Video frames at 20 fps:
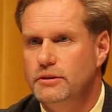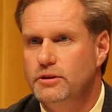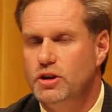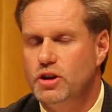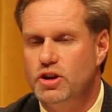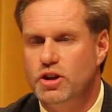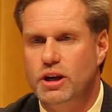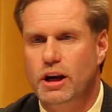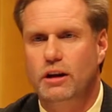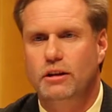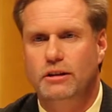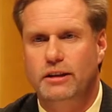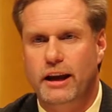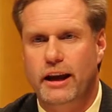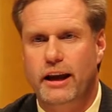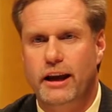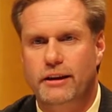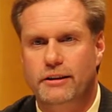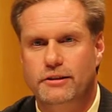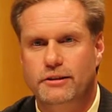To sell
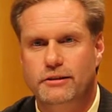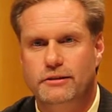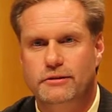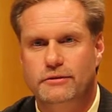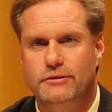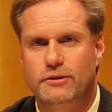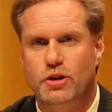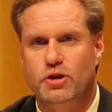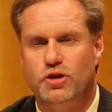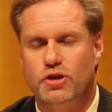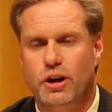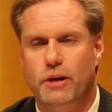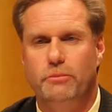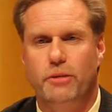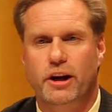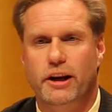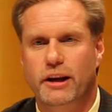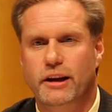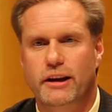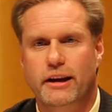land to
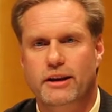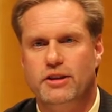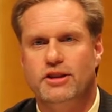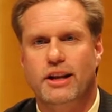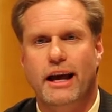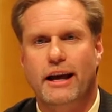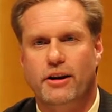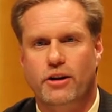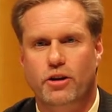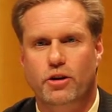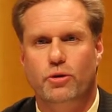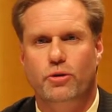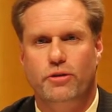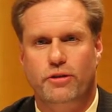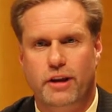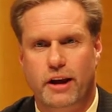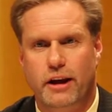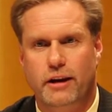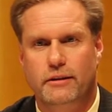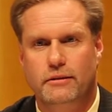somebody is not a new
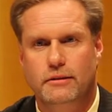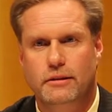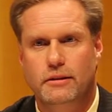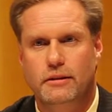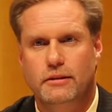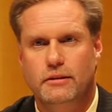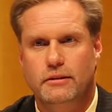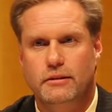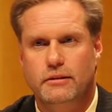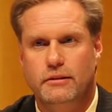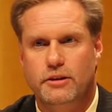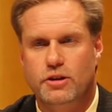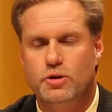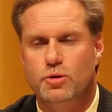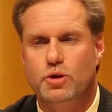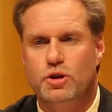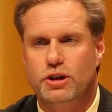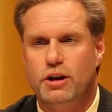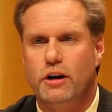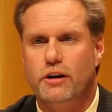thing. This
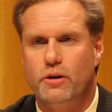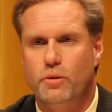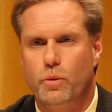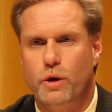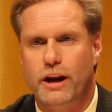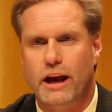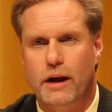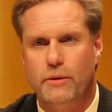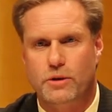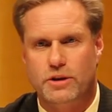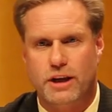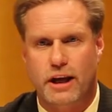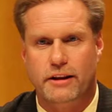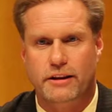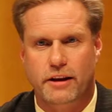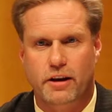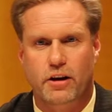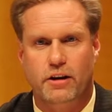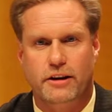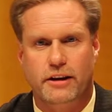was started when I was on
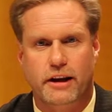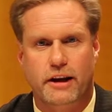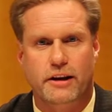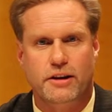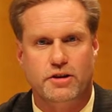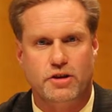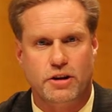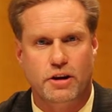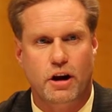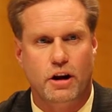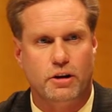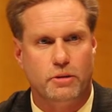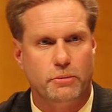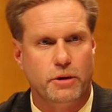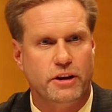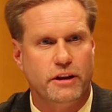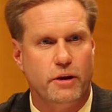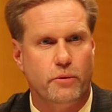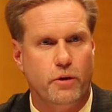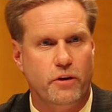the RDA as an
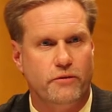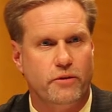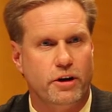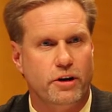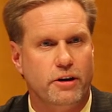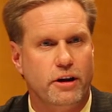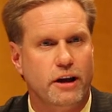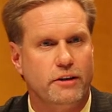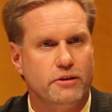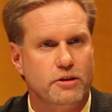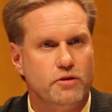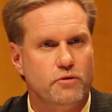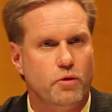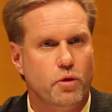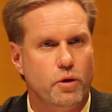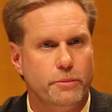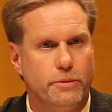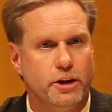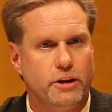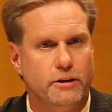alderman that we figured out this
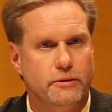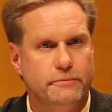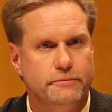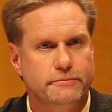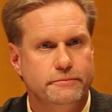formula.